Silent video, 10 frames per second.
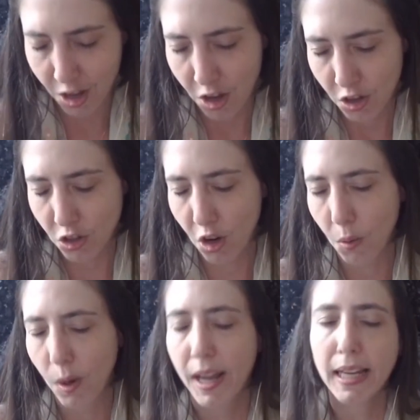
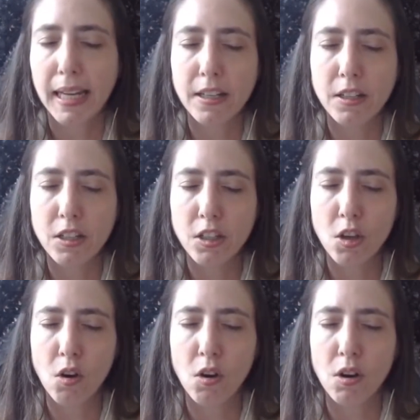So, in
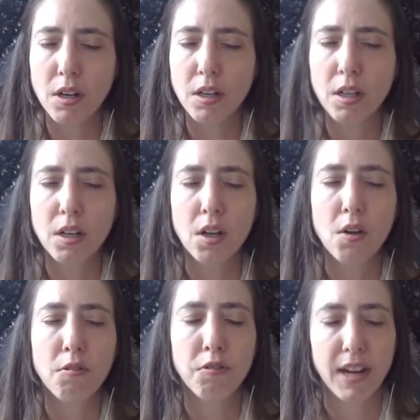your
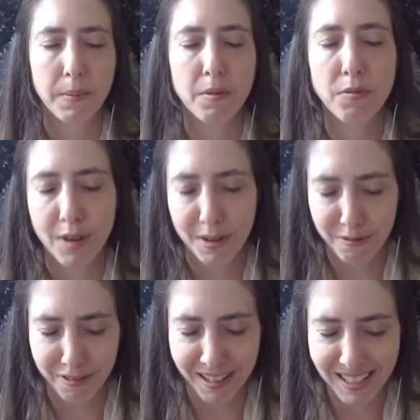frame of
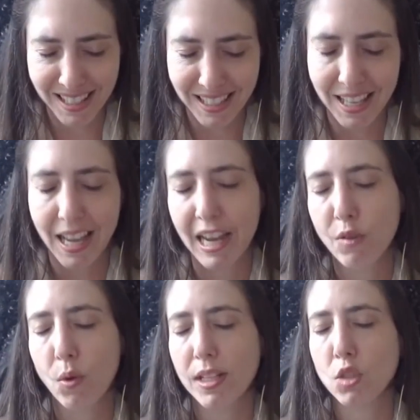reference and
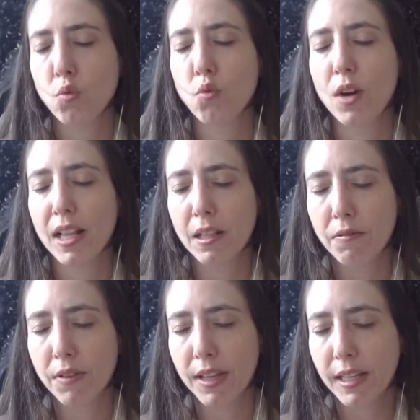what's
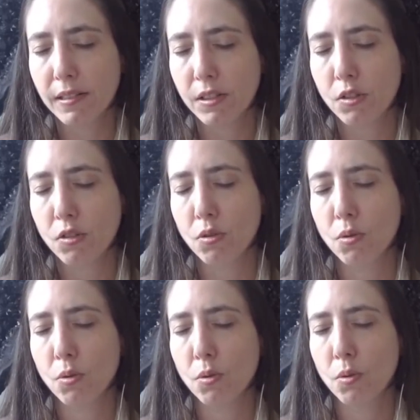relevant
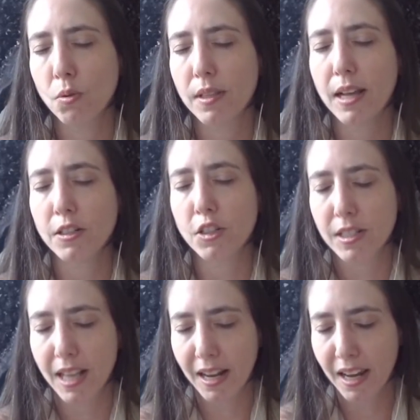to the
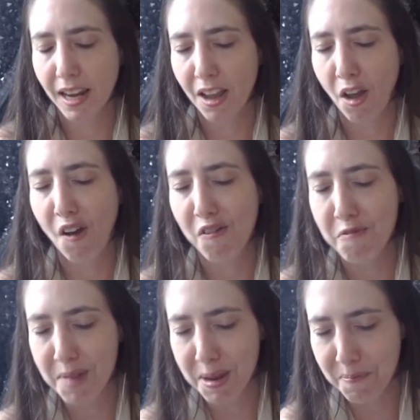understanding of
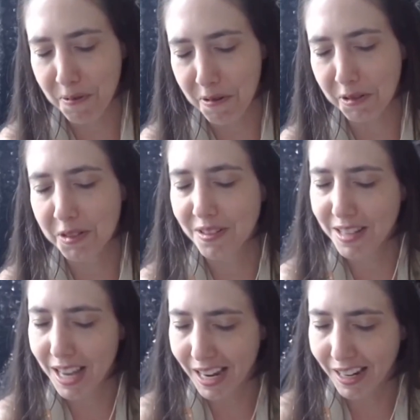people
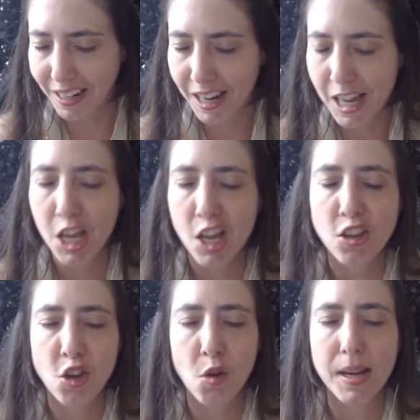today,
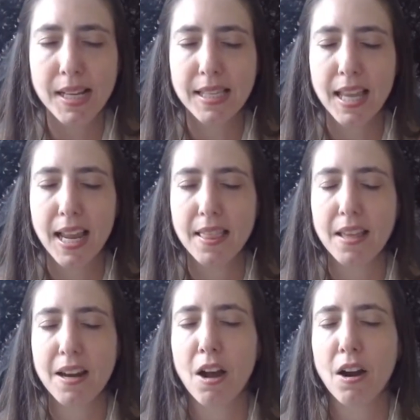you may say that
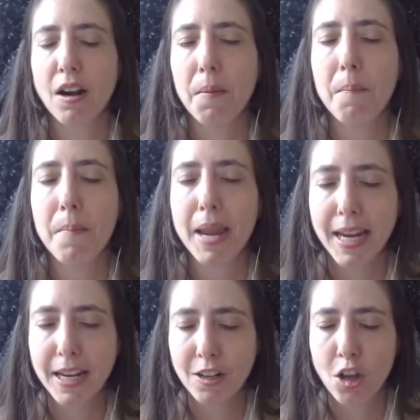our
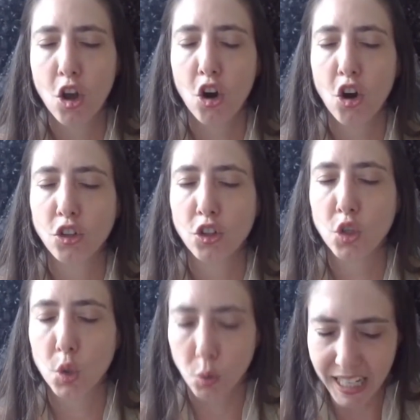main
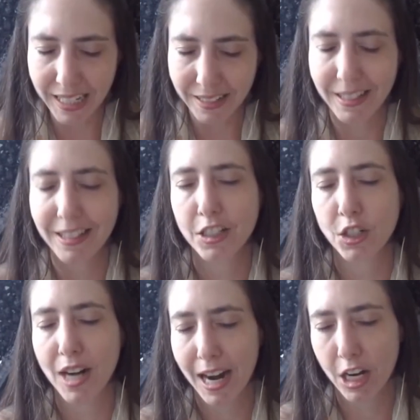concrete
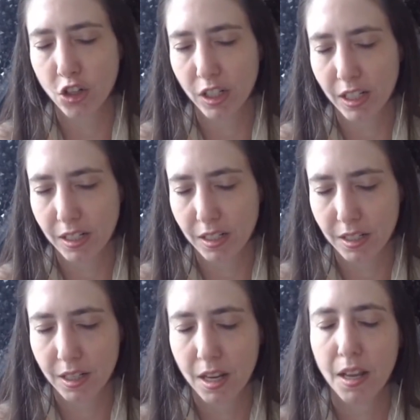
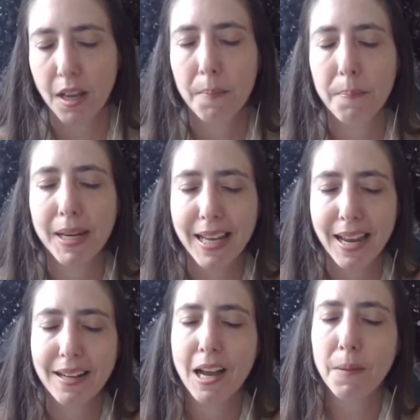interactions
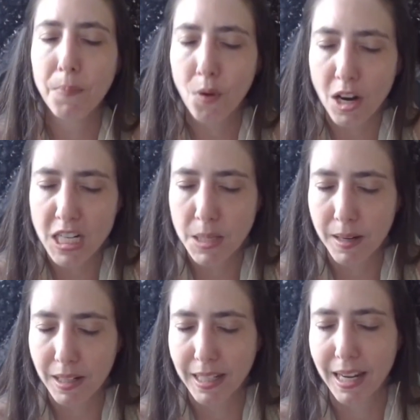began
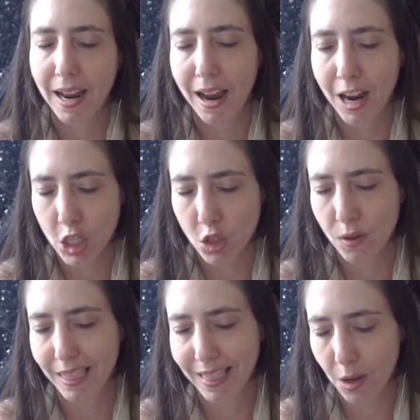approximately
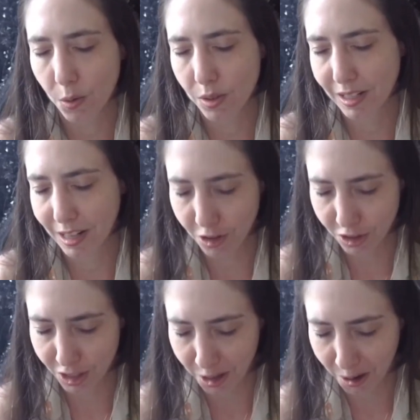100,000 years
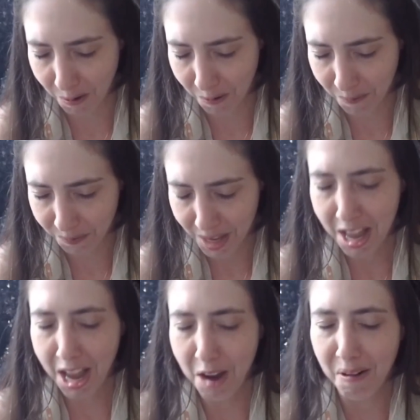ago.
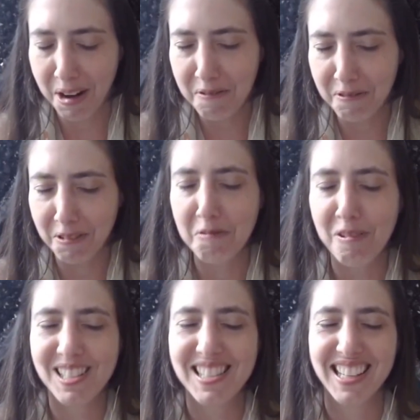However,
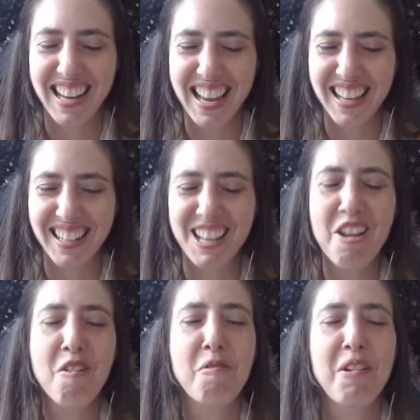once again,
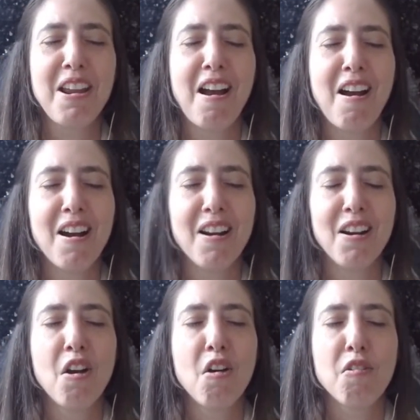we are
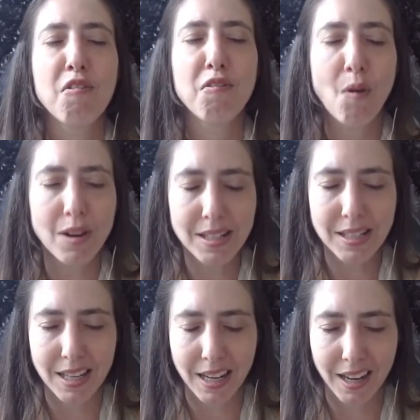
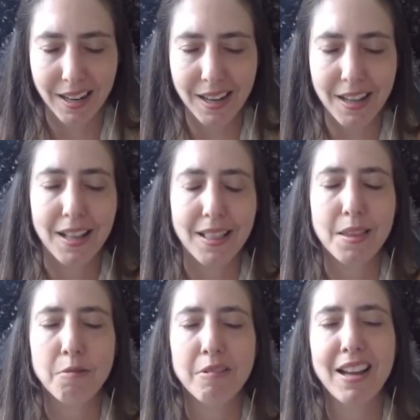forcing the
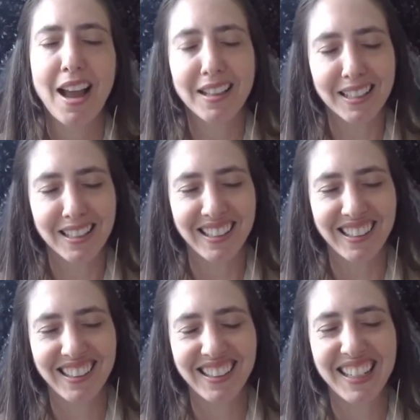
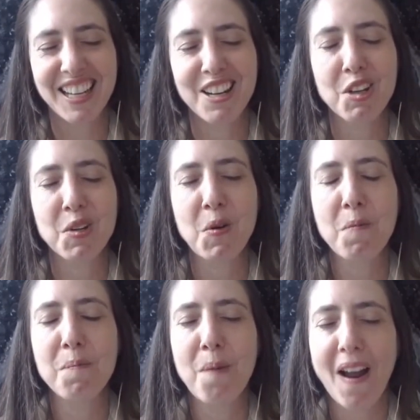reality into
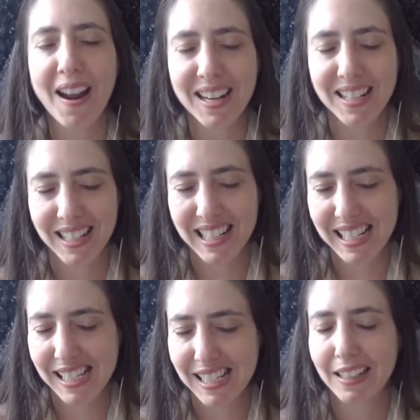
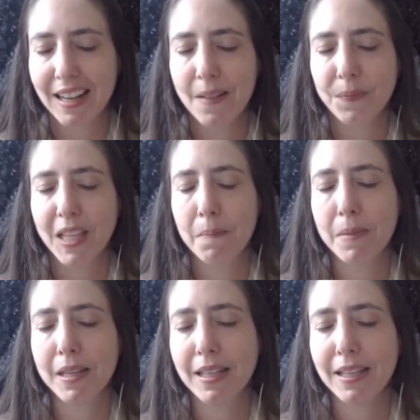boxes that can
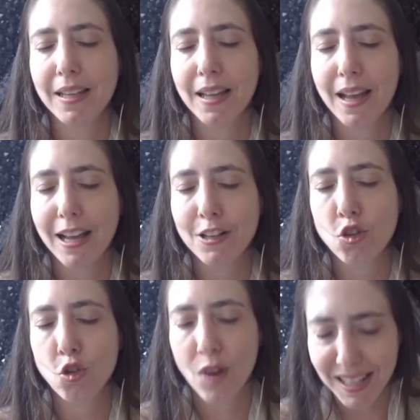be
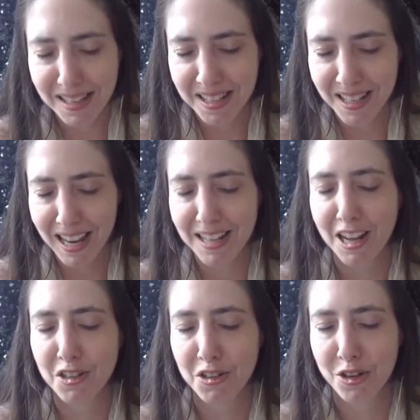addressed and
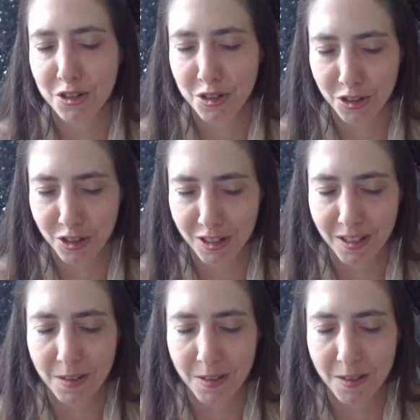understood